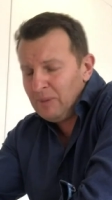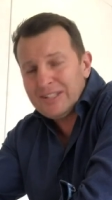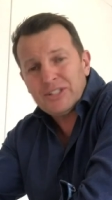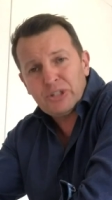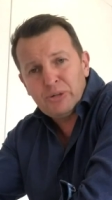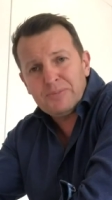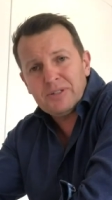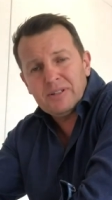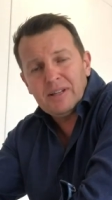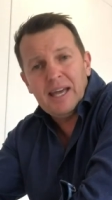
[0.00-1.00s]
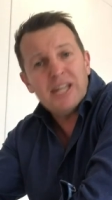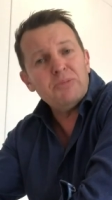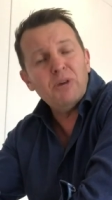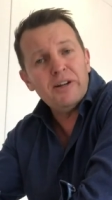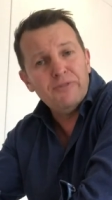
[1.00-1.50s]
my script
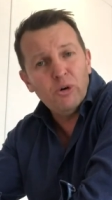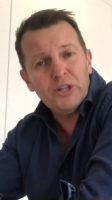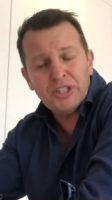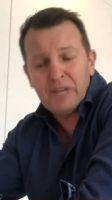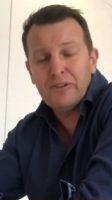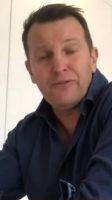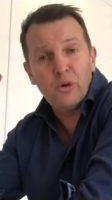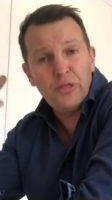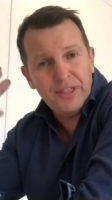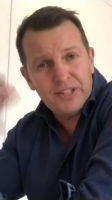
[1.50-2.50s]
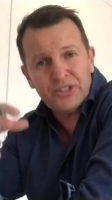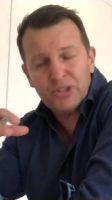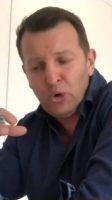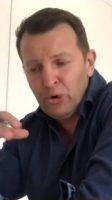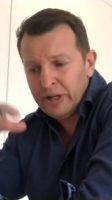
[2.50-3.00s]
and my voiceover for this
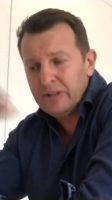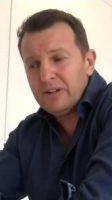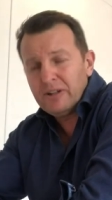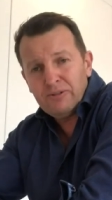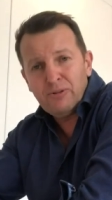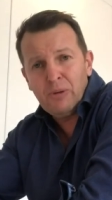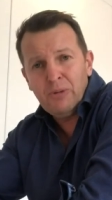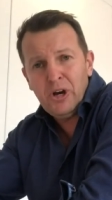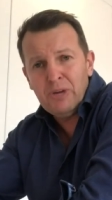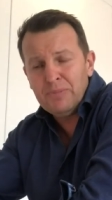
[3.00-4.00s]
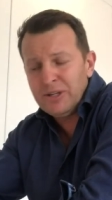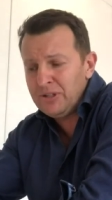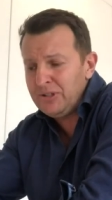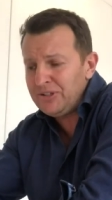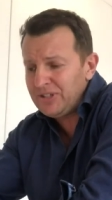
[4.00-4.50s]
story from home
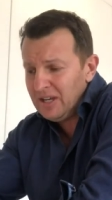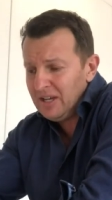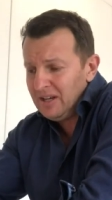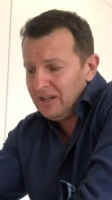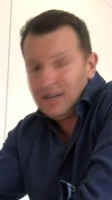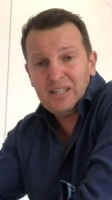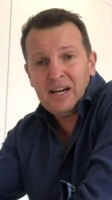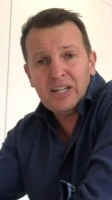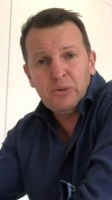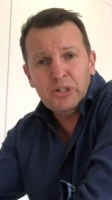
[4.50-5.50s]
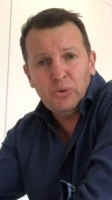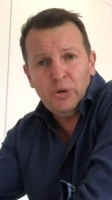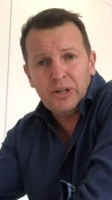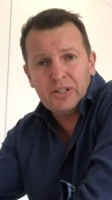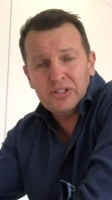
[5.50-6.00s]
because I can't go into
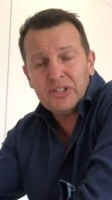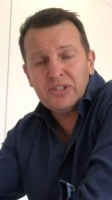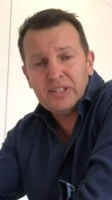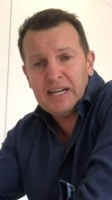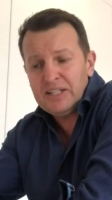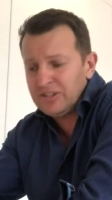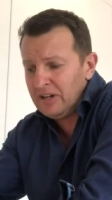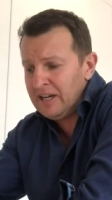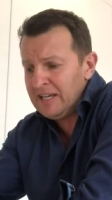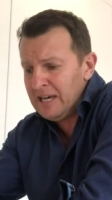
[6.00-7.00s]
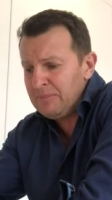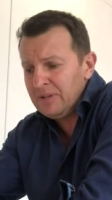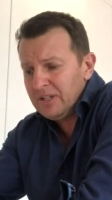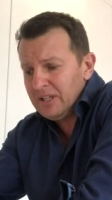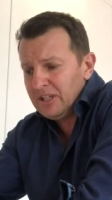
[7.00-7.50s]
work just in case I am
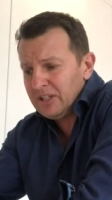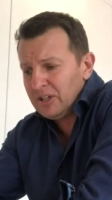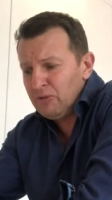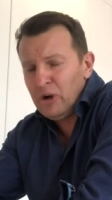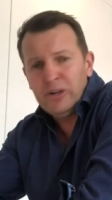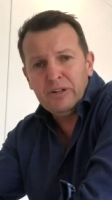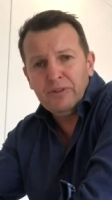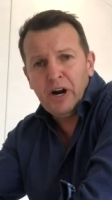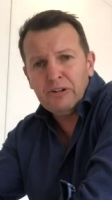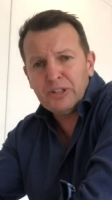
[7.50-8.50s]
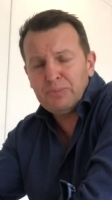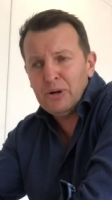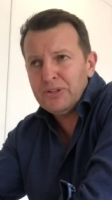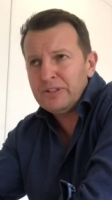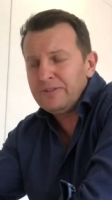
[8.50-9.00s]
coronavirus
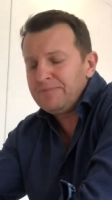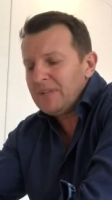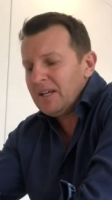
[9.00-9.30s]
positive.